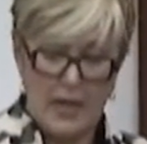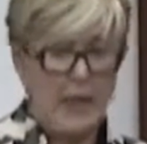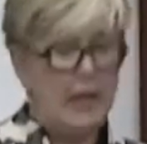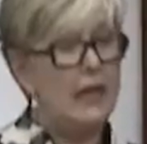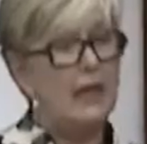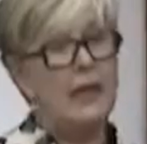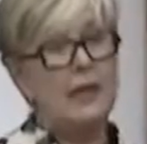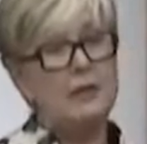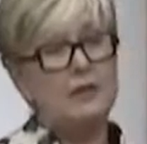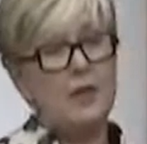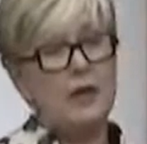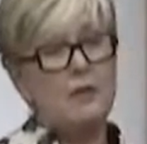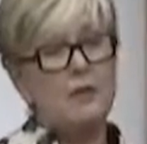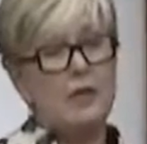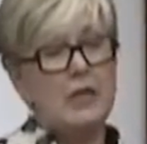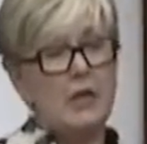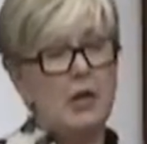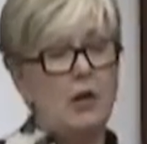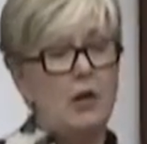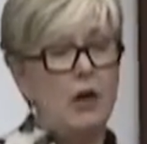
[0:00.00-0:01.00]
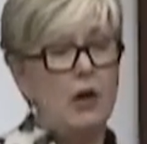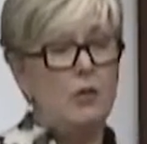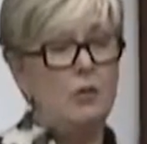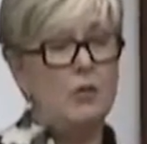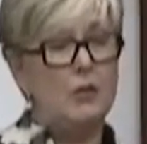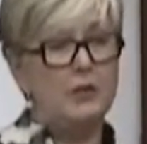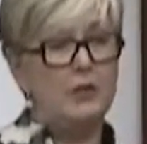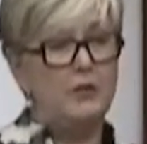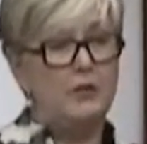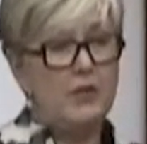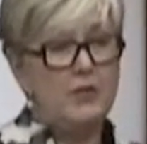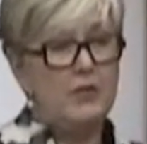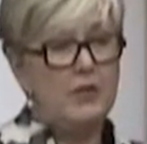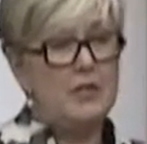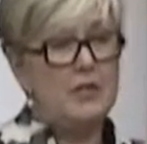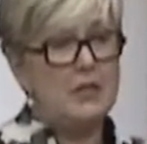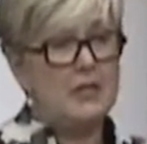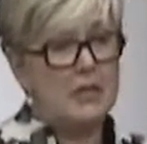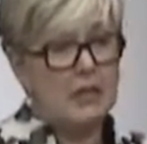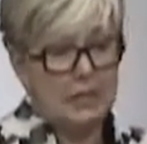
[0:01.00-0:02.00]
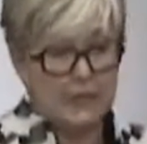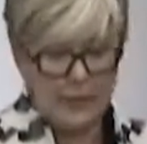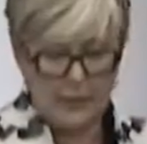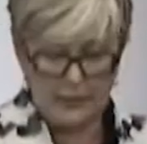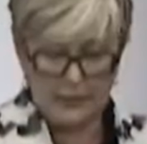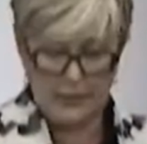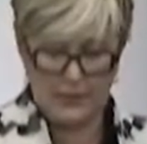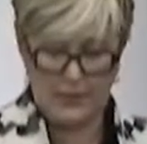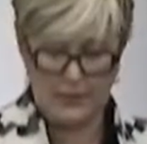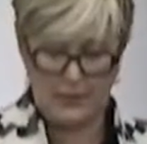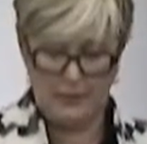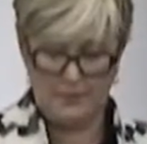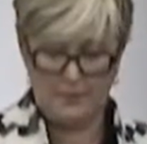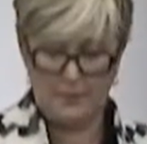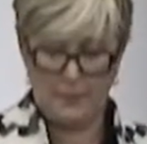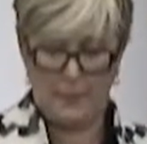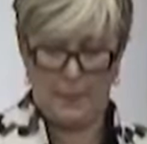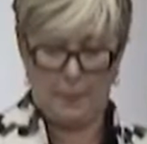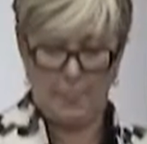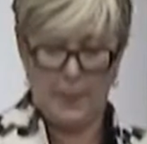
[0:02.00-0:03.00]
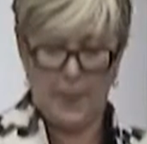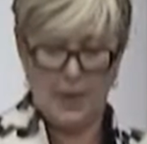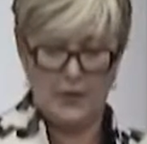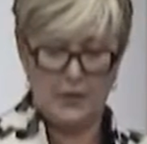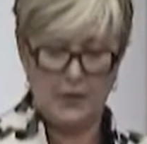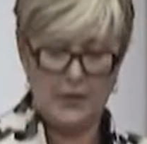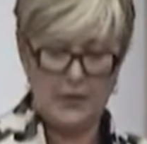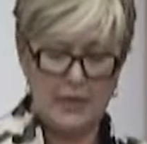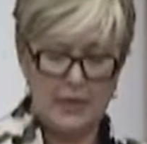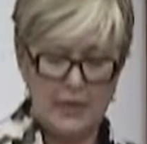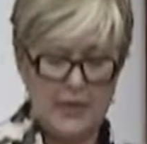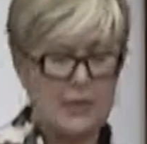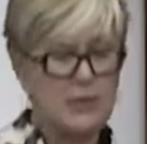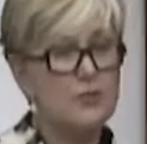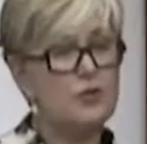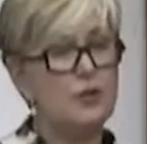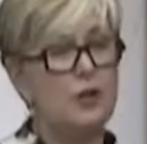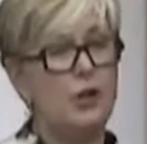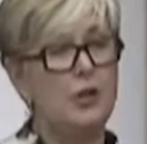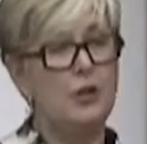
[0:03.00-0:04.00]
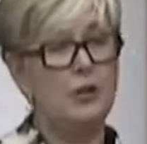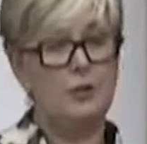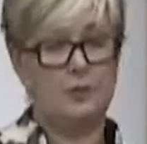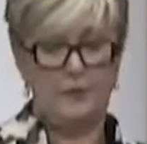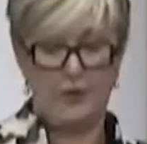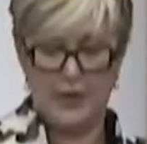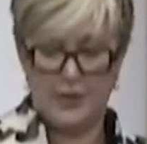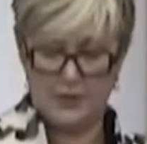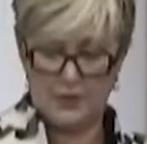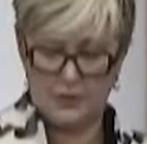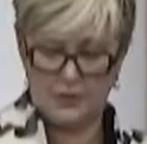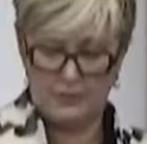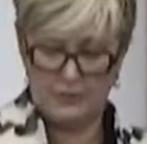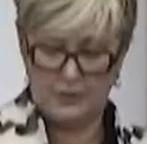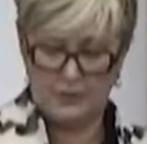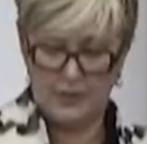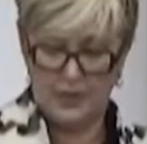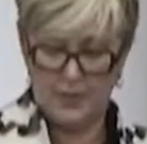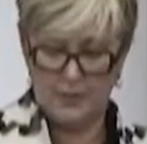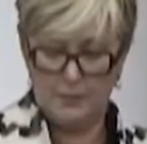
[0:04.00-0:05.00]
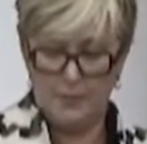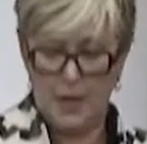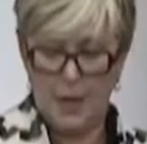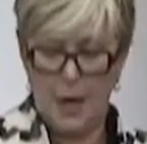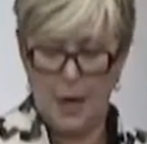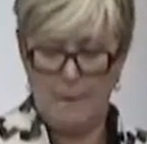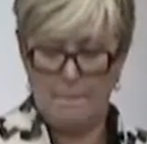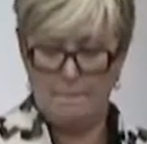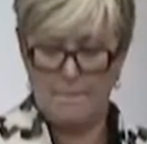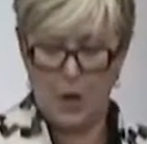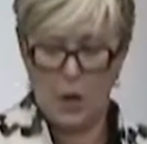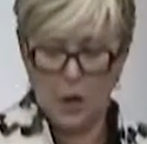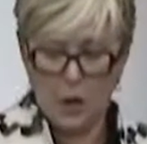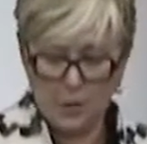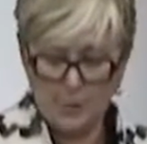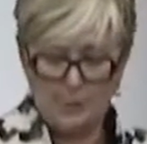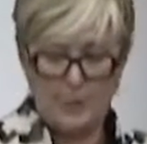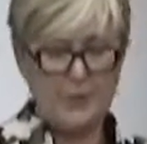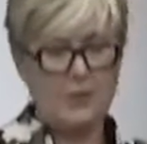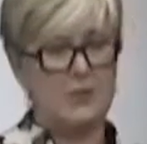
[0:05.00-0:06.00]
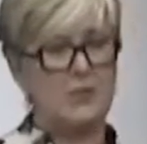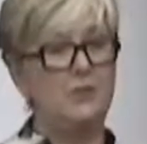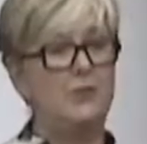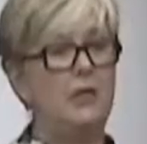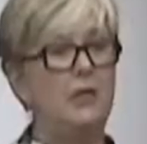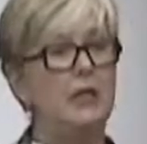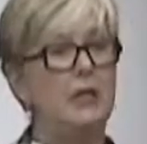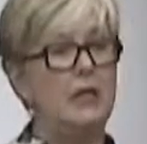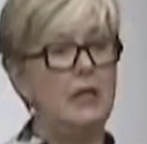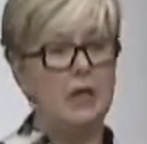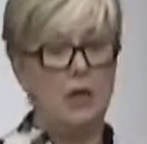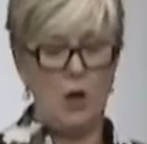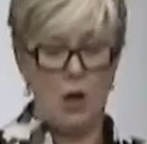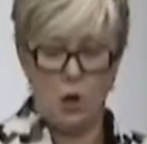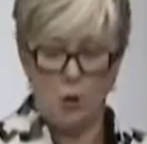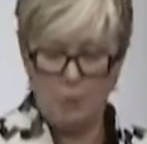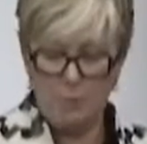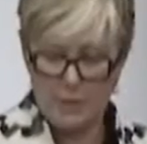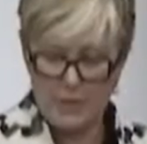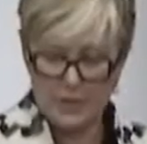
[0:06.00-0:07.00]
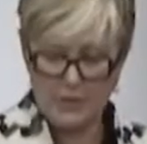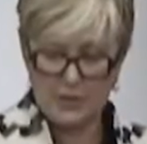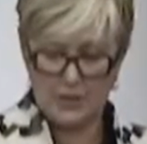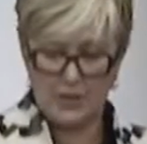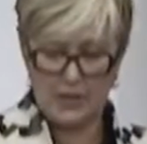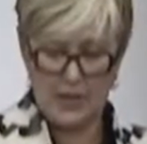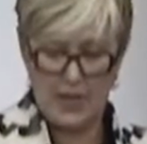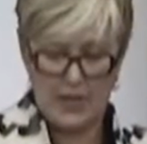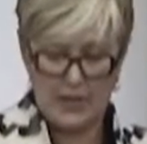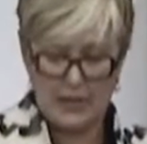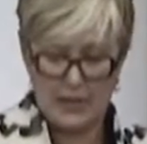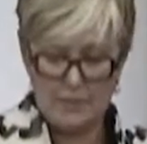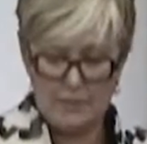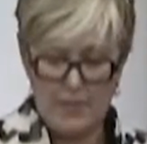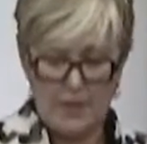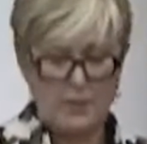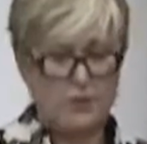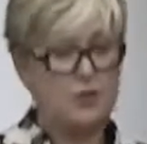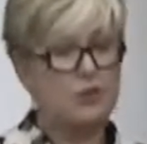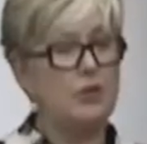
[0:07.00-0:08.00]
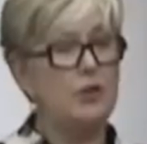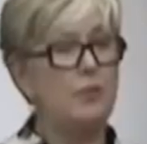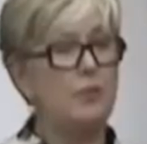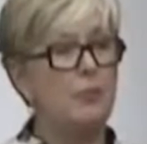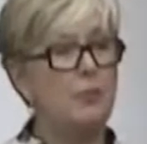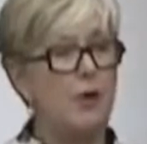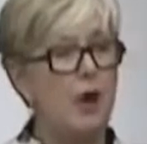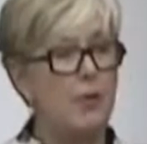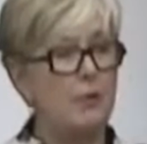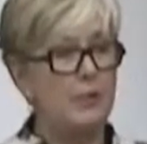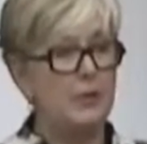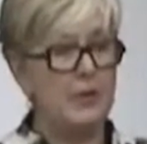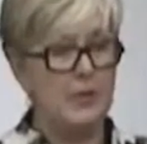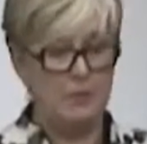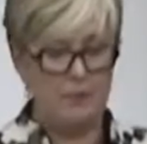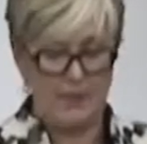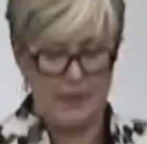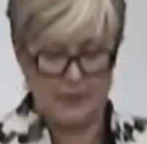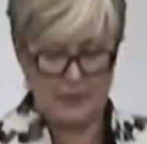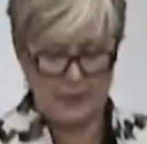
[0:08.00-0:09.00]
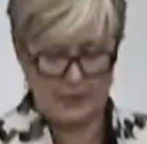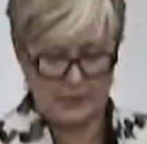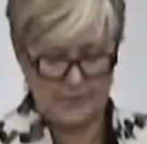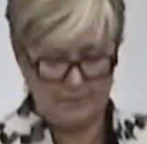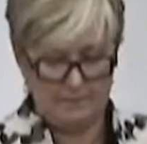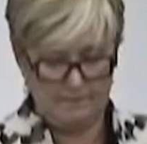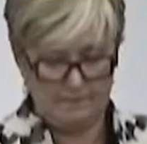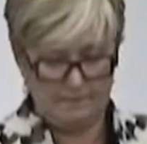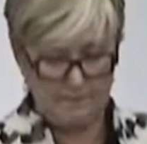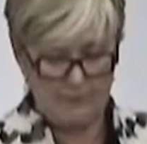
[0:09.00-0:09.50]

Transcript: And as I recall with vivid clarity, the Canadian Charter of Rights and Freedom purposefully omitted any mention of property rights.